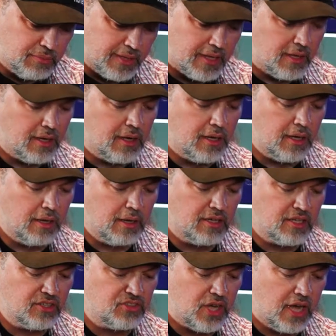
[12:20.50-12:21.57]
like
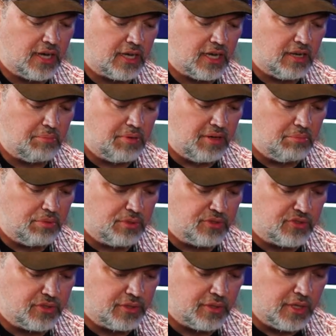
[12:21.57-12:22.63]
an exotic EP
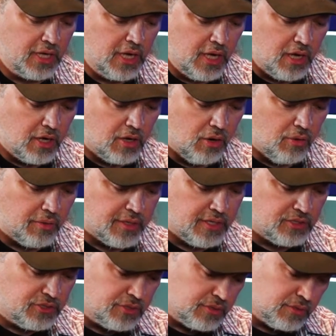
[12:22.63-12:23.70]
booster going
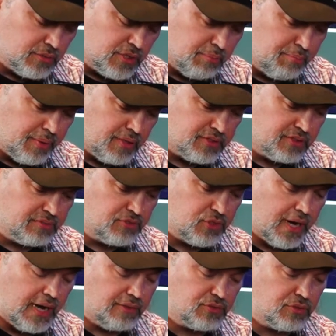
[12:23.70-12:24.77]
into compulsive
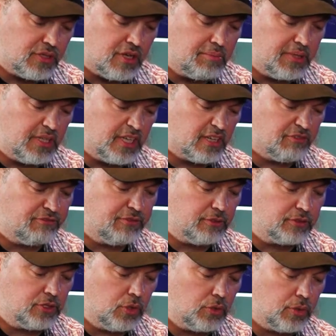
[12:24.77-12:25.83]
drive. So that'd be like a
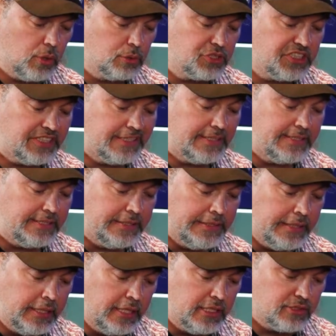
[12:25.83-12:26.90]
full tone
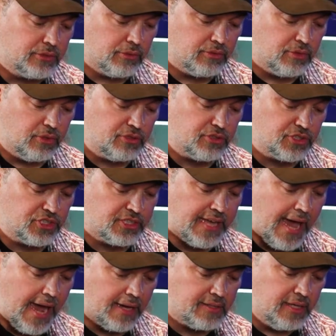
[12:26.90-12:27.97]
OCD. So those are
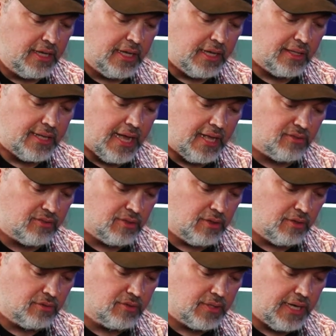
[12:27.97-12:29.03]
stacked, and that's
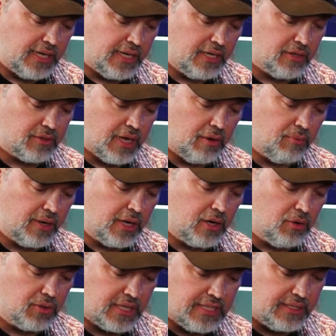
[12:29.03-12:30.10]
alternating here. Now, when I
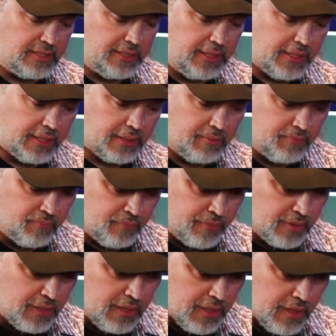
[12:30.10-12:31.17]
go to clean,
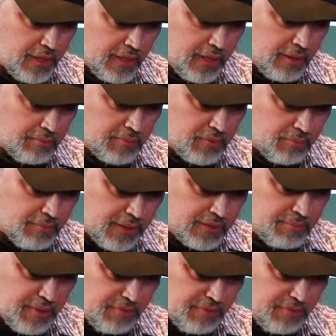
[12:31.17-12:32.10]
going back to